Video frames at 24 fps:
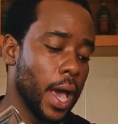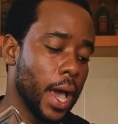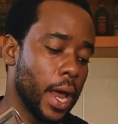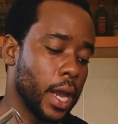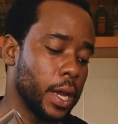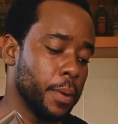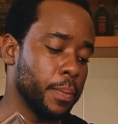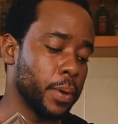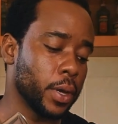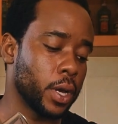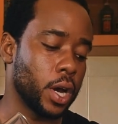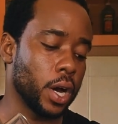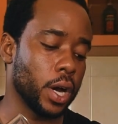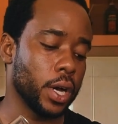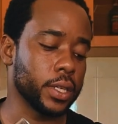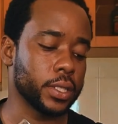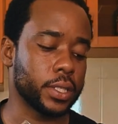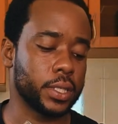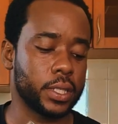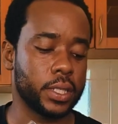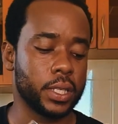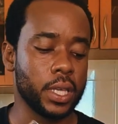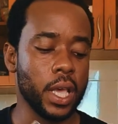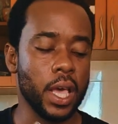And
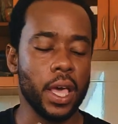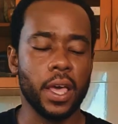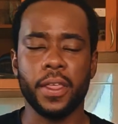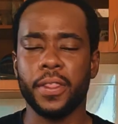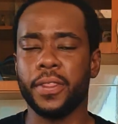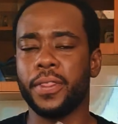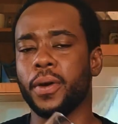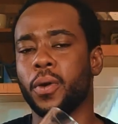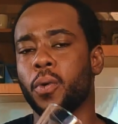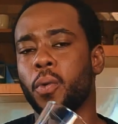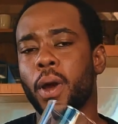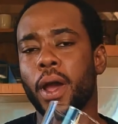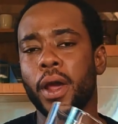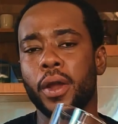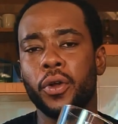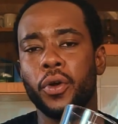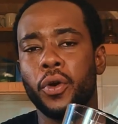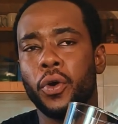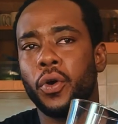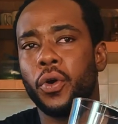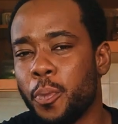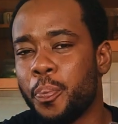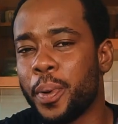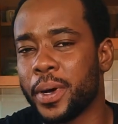because there were
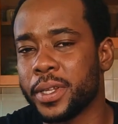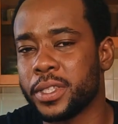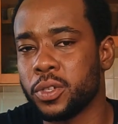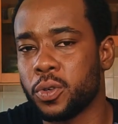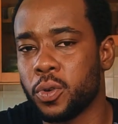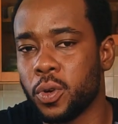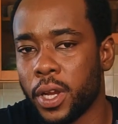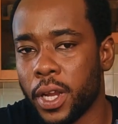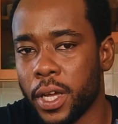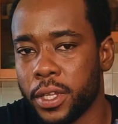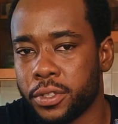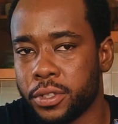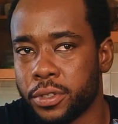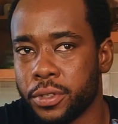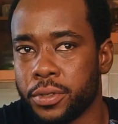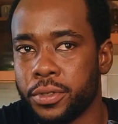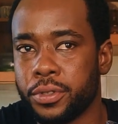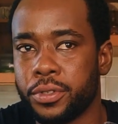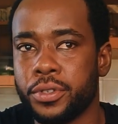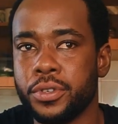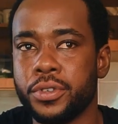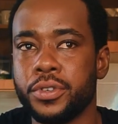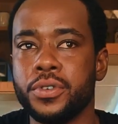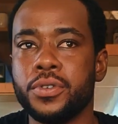no particular
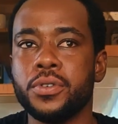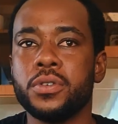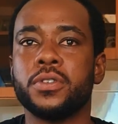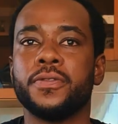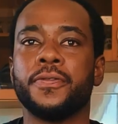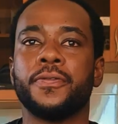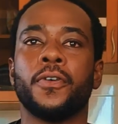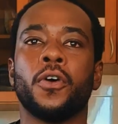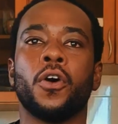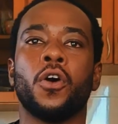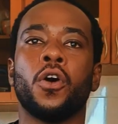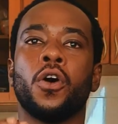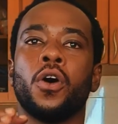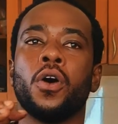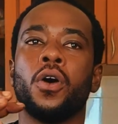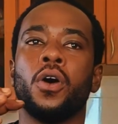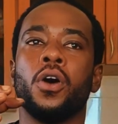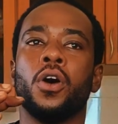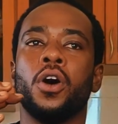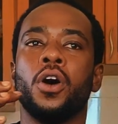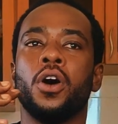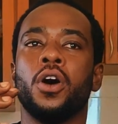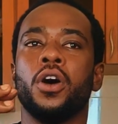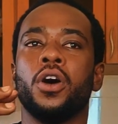tool to use
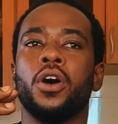for